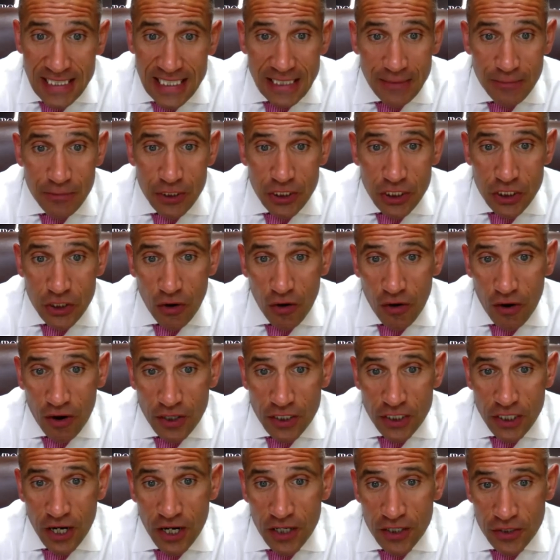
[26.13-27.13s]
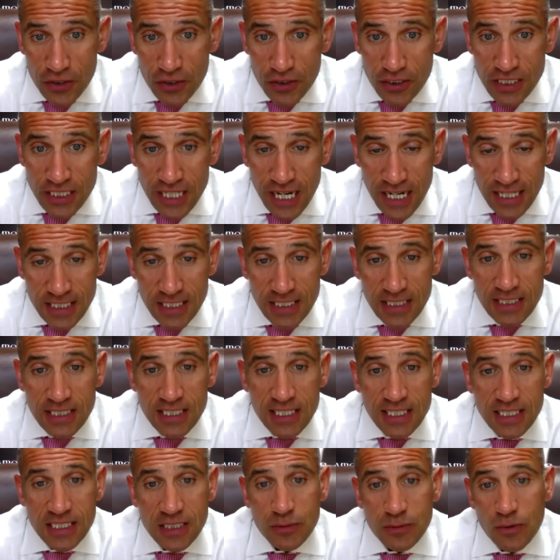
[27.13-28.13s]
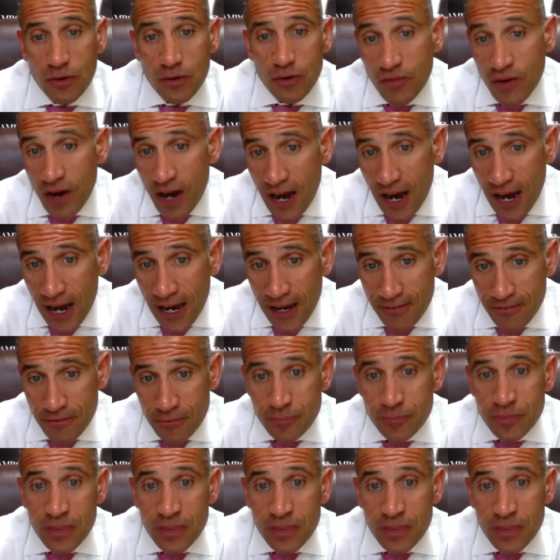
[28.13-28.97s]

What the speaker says: He was charged under Section 6105,